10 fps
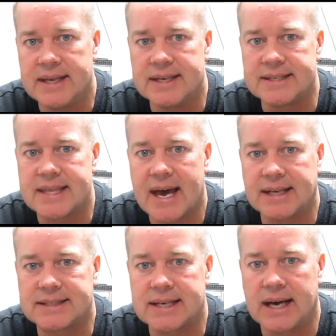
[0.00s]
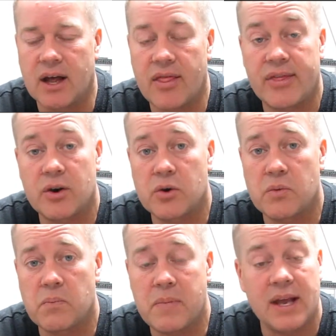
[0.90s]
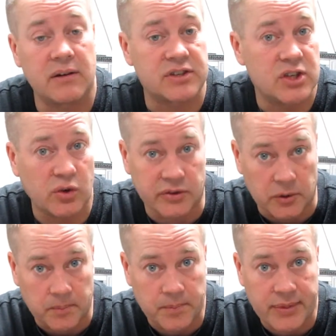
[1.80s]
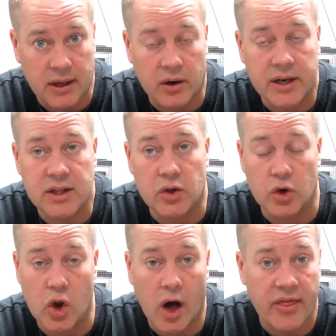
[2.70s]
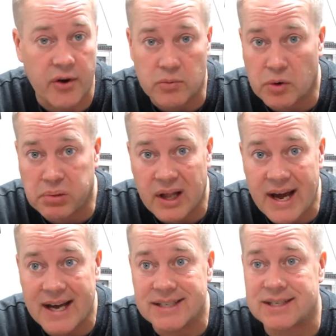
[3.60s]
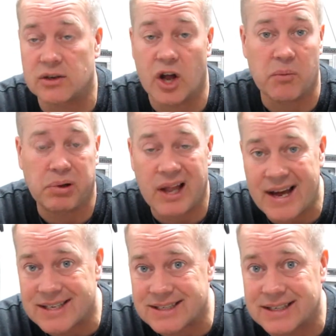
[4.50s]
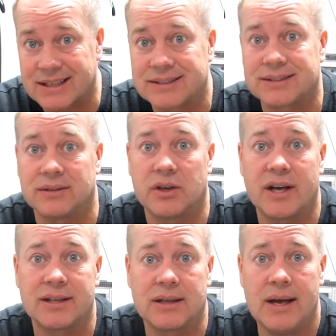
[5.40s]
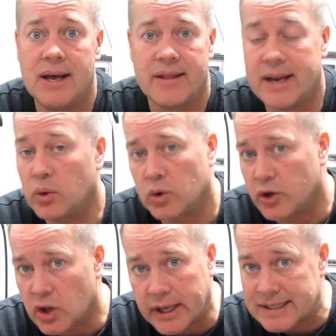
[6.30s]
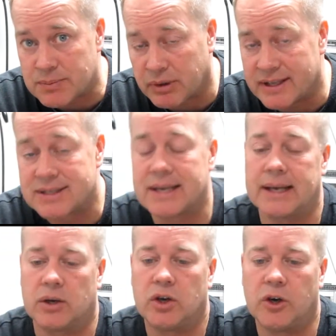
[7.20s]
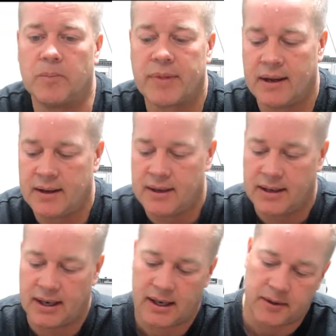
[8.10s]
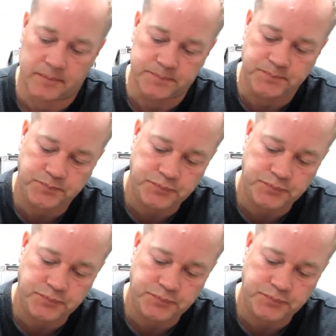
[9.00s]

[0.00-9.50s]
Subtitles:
is that they're made of silver. All right, they're not thermoplast, they're not plastics, they don't look like splints at all. And